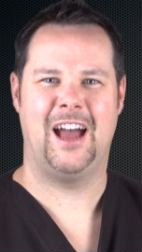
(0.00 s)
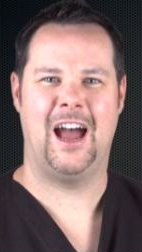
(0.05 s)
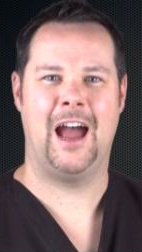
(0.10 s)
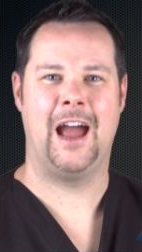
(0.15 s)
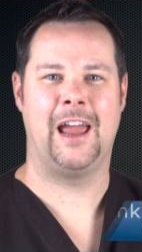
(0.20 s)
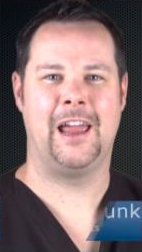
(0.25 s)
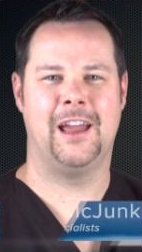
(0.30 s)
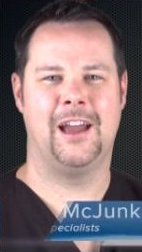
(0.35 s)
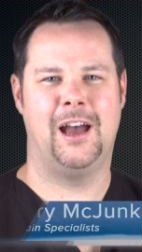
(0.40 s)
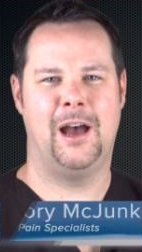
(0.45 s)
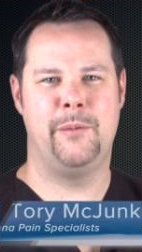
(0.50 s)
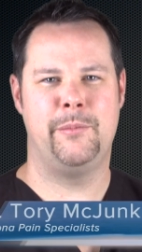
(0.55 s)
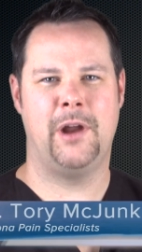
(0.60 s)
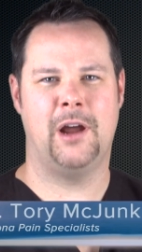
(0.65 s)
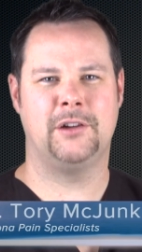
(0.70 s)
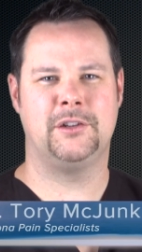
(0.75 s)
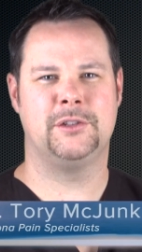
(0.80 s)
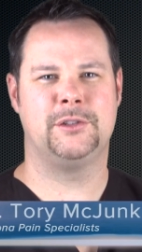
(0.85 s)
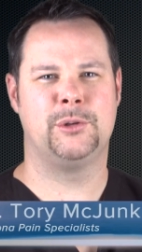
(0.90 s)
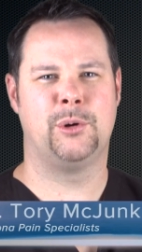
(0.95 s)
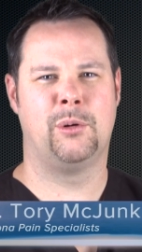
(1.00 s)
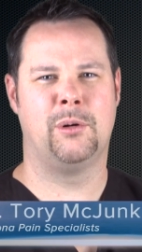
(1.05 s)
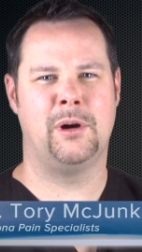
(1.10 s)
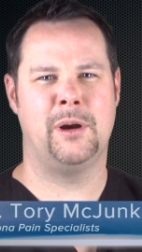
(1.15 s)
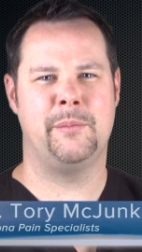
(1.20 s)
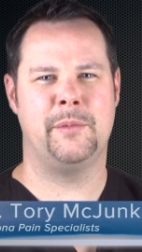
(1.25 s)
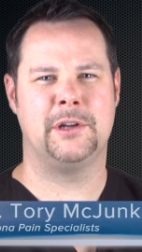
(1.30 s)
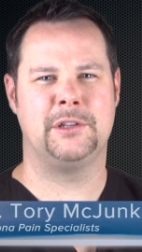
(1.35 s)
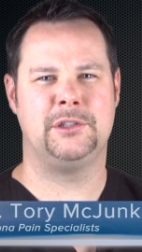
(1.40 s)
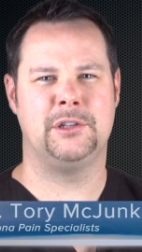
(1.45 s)
Hi, I'm Dr.
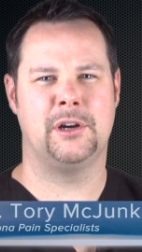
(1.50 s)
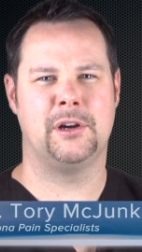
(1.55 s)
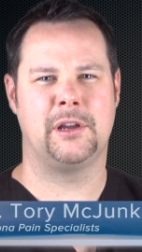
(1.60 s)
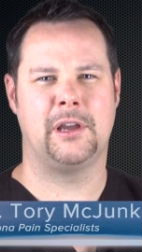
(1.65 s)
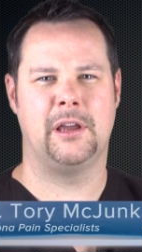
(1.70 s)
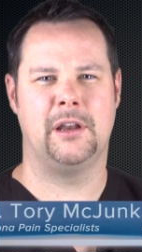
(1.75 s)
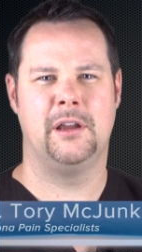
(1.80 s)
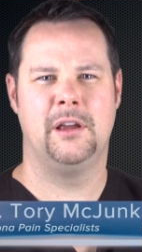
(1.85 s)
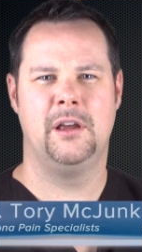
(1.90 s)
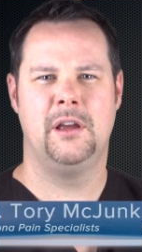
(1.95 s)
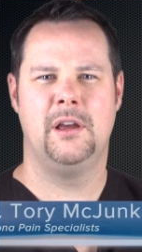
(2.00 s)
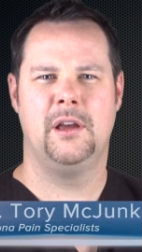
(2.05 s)
Tory McJunkin.